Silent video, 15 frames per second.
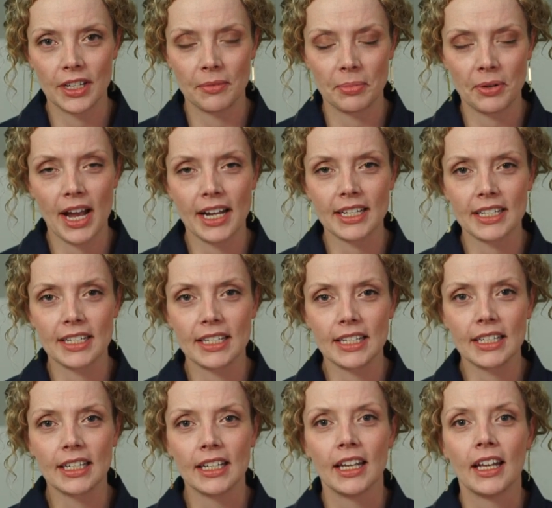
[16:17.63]
and practiced
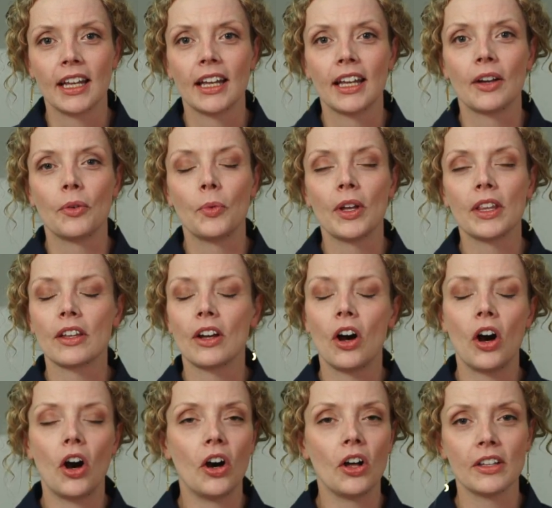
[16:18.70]
it, with
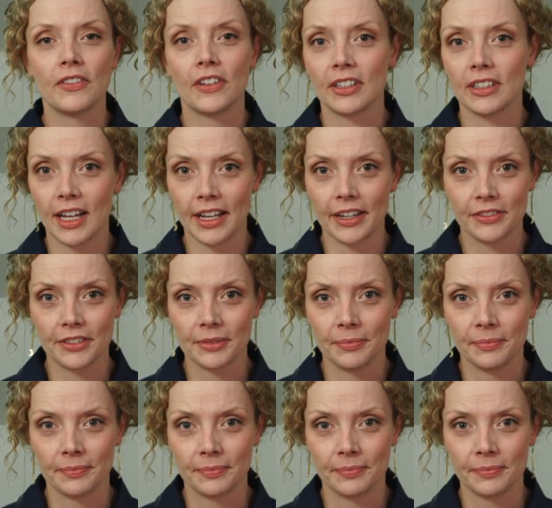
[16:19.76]
all of our lives.